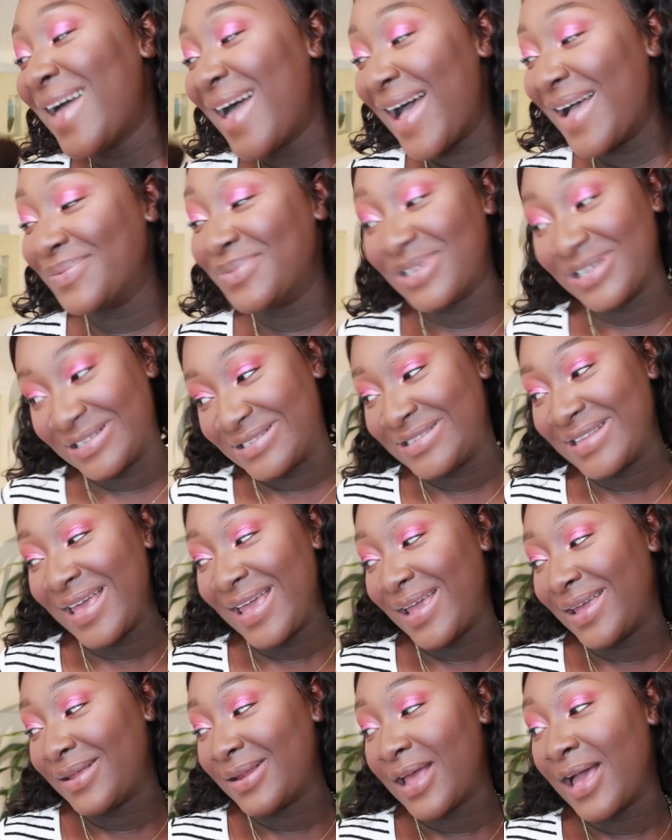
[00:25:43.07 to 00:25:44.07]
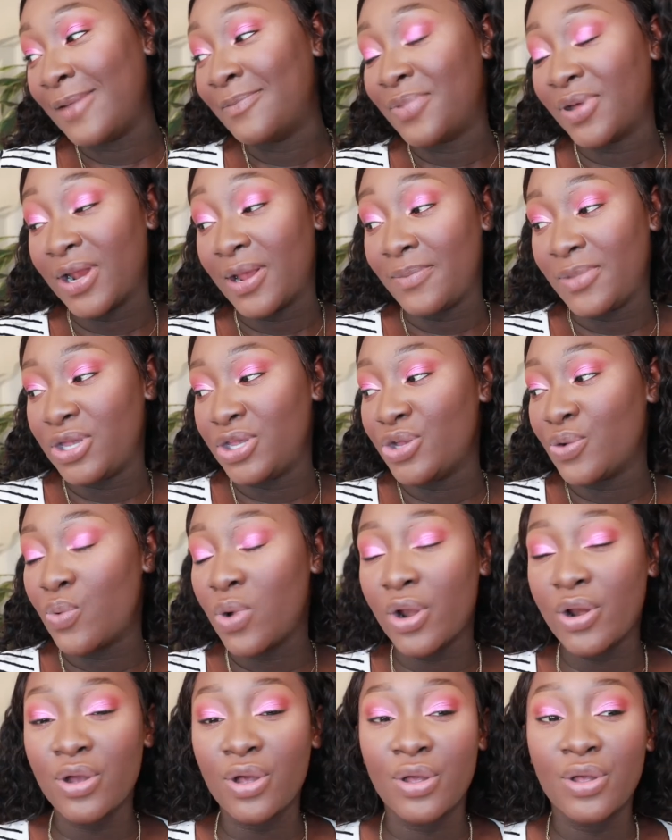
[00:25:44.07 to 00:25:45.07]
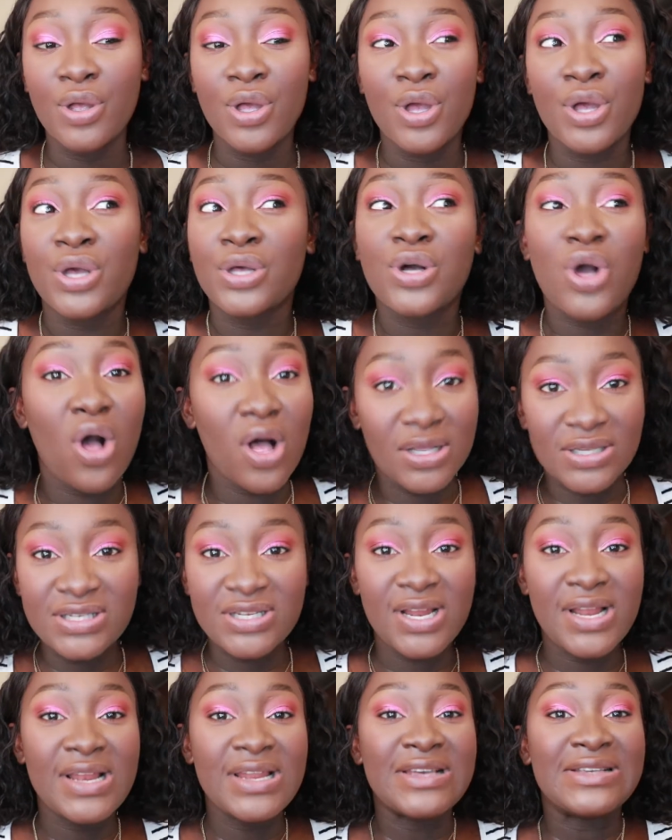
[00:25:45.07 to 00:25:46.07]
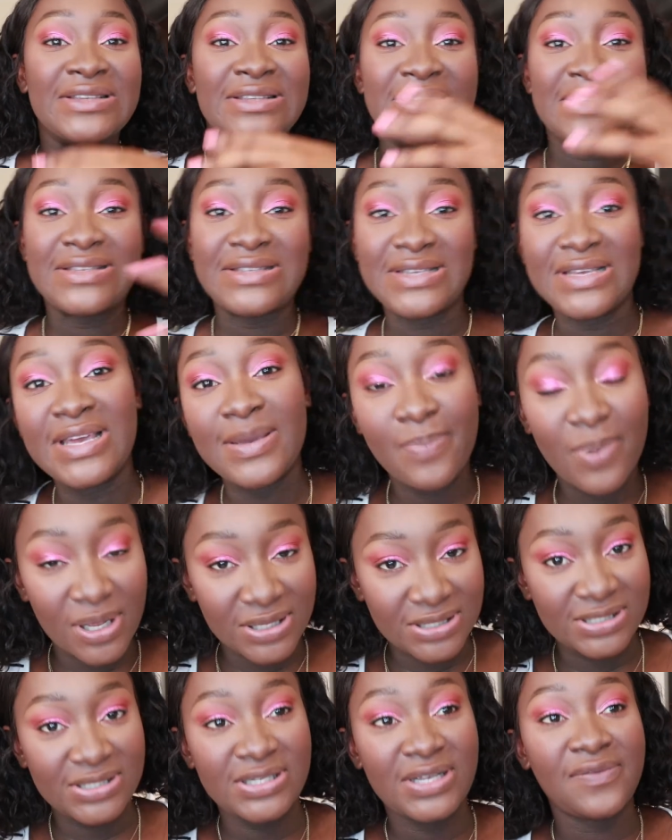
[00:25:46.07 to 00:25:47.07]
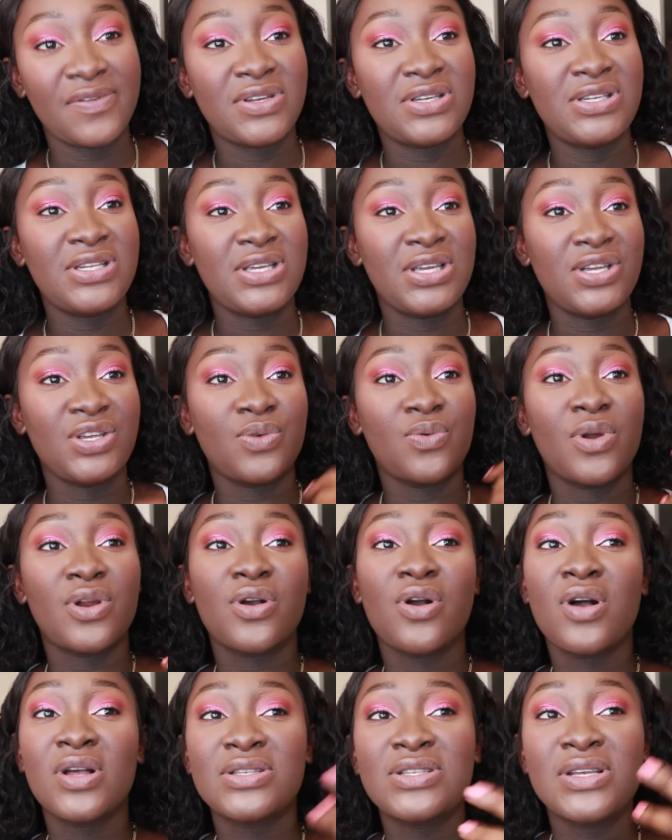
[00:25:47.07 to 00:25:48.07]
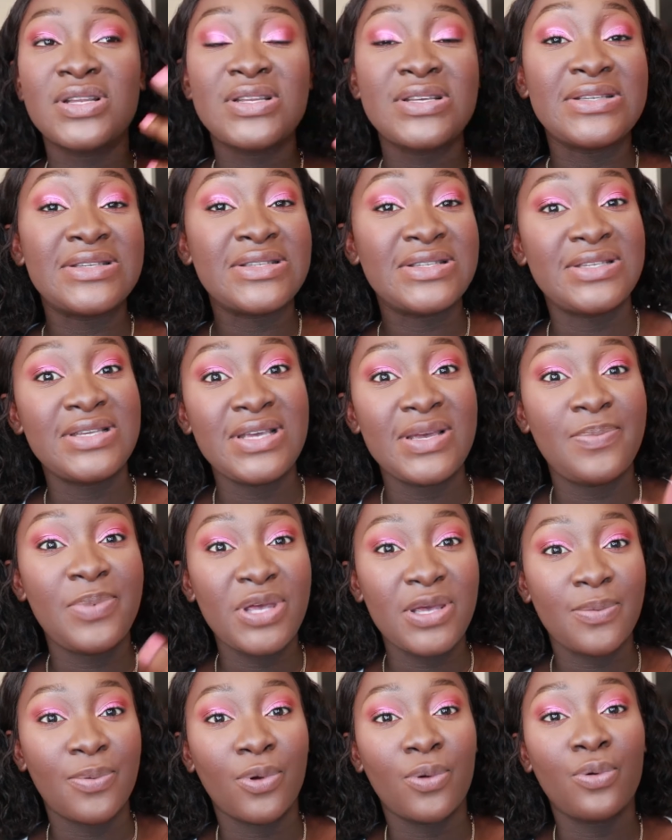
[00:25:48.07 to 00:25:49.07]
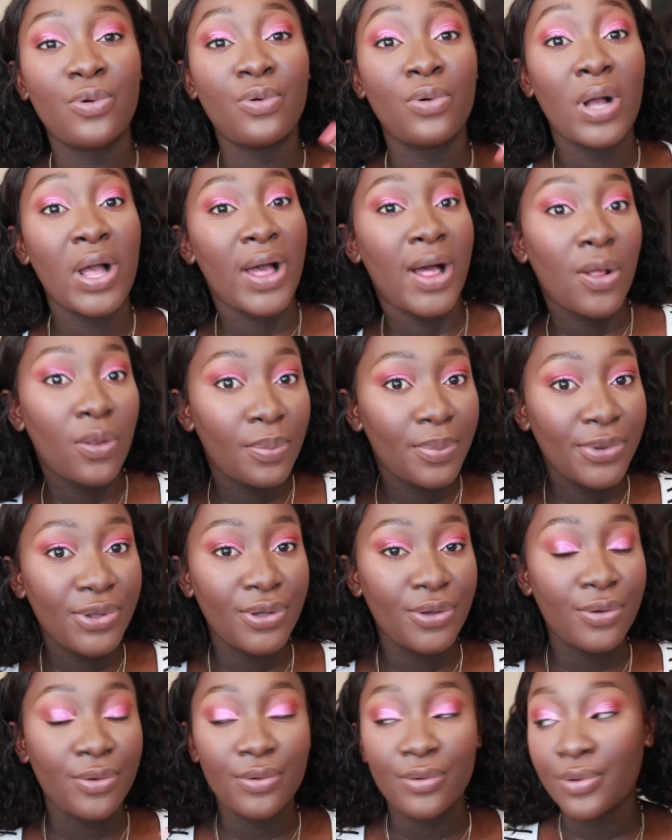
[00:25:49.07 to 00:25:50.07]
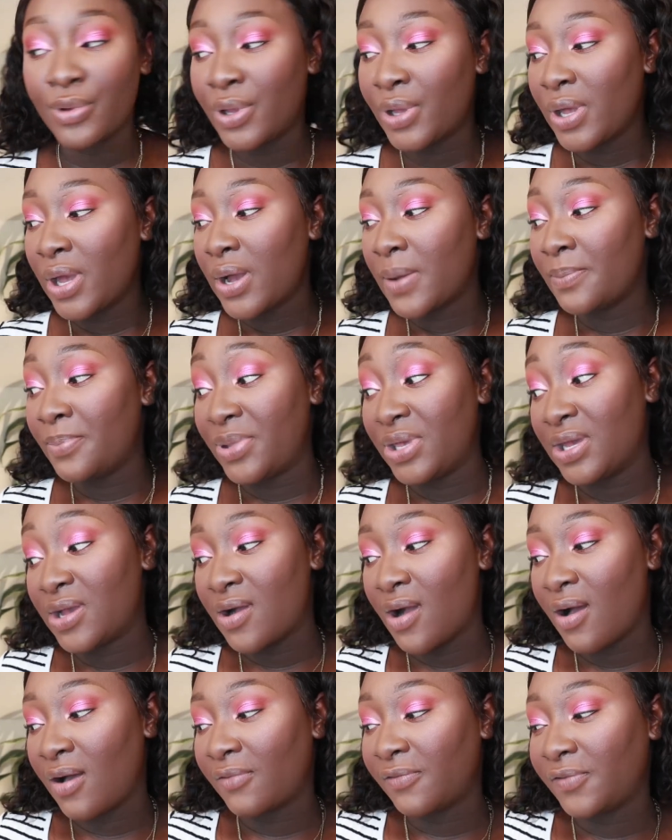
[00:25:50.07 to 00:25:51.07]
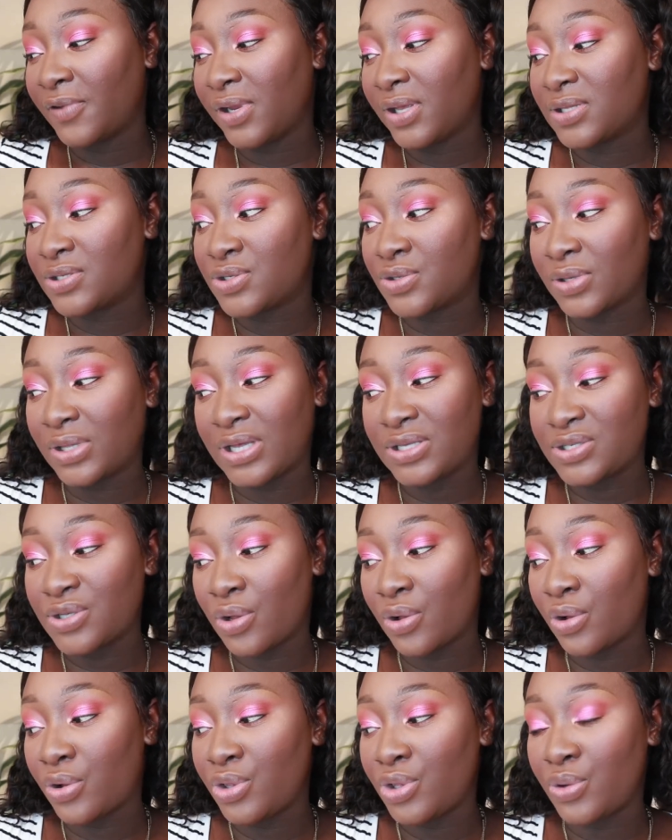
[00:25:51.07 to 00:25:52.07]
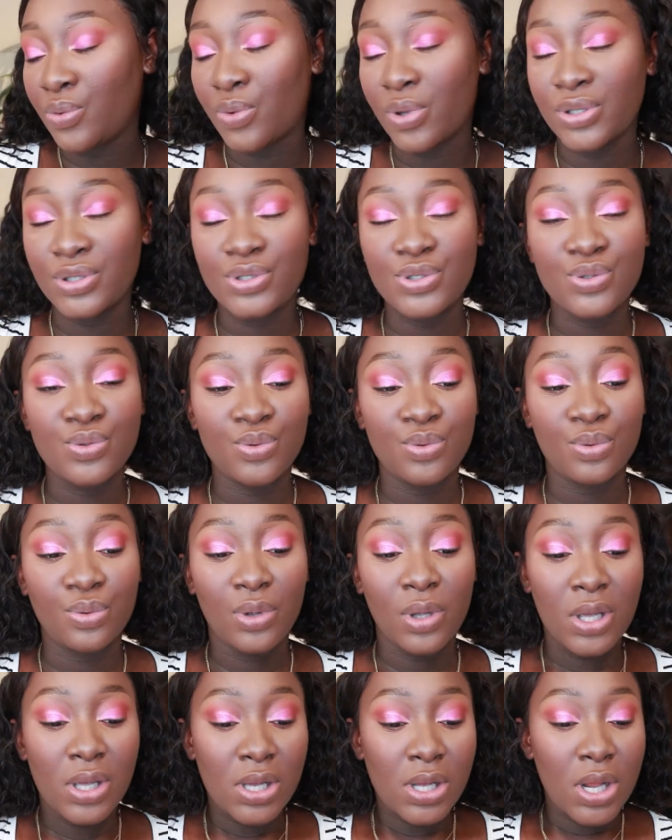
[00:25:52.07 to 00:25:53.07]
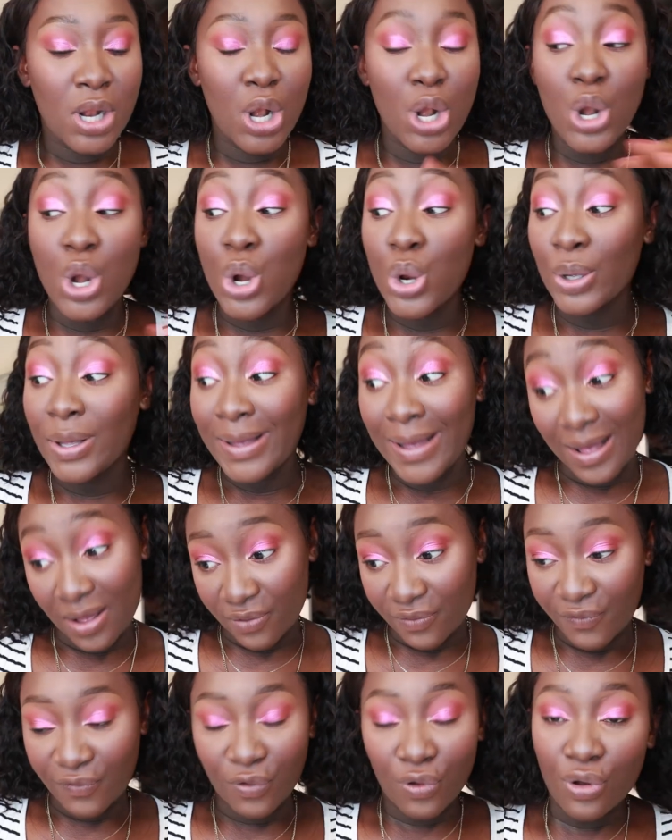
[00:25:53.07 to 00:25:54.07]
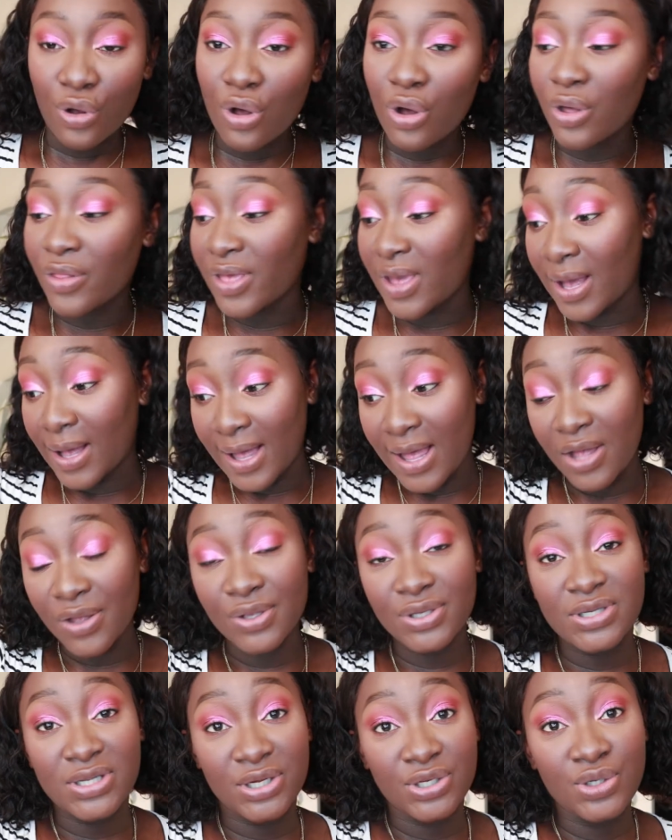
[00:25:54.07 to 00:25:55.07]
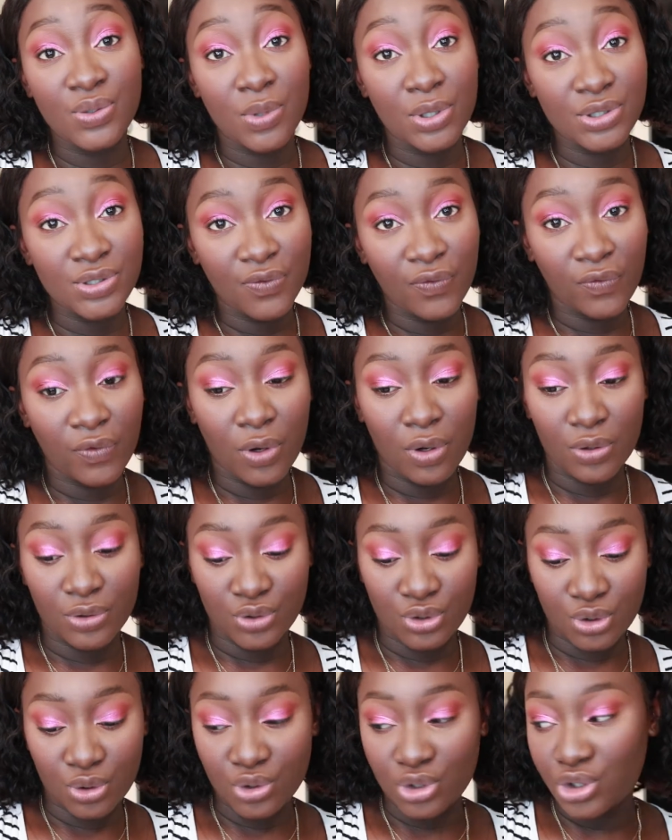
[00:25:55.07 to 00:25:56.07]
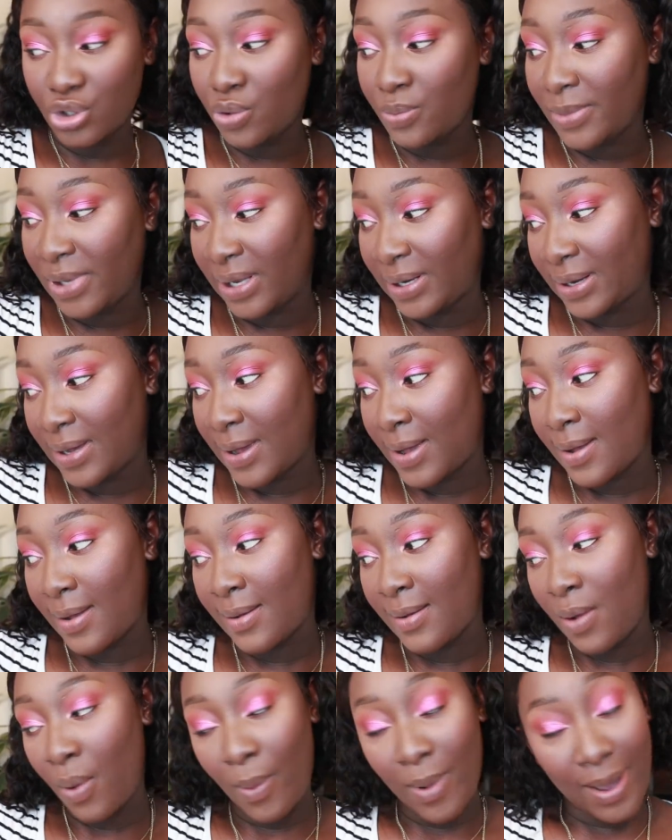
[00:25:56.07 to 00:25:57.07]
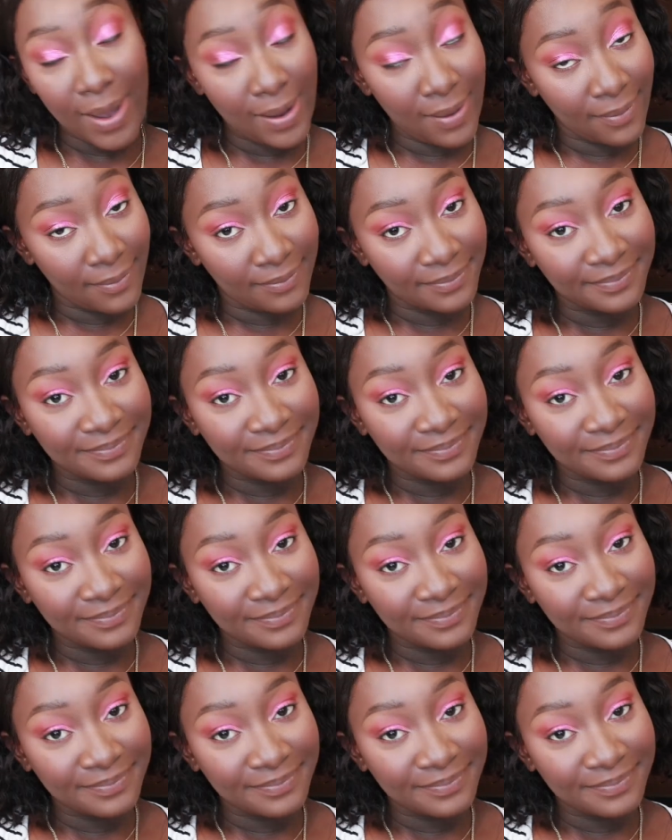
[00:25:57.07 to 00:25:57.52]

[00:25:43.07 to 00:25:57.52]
I'm just saying, I mean you want to constantly see positivity. You want to constantly see people who help you be confident. So that's all you want to look out for, all the accounts that you want to follow on social media. Okay,